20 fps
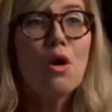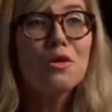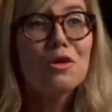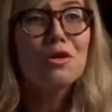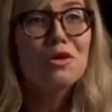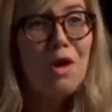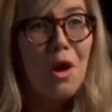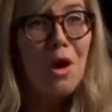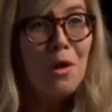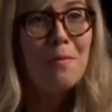You
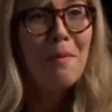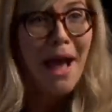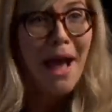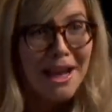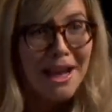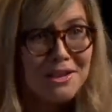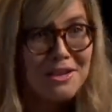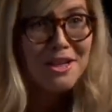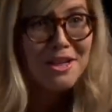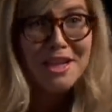are so
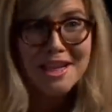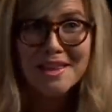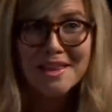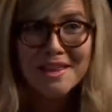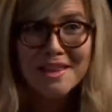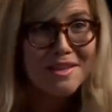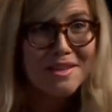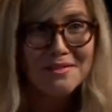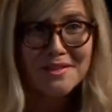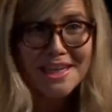
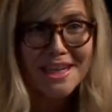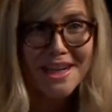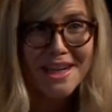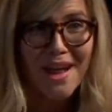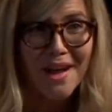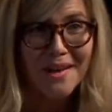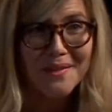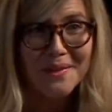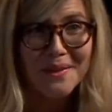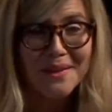passionate in this
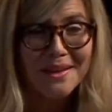video.